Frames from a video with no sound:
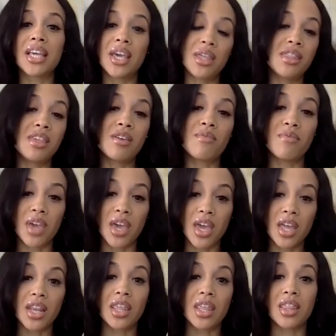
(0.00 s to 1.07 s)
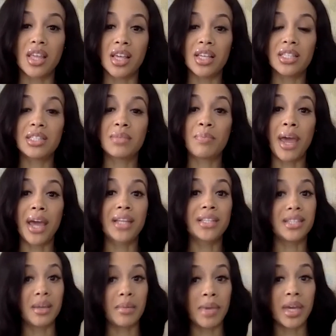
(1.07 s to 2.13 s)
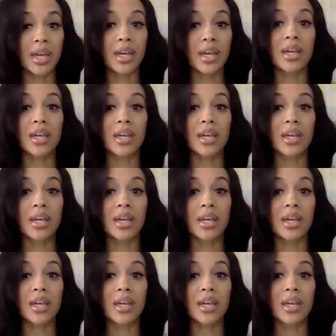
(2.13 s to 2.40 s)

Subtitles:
in the event this pandemic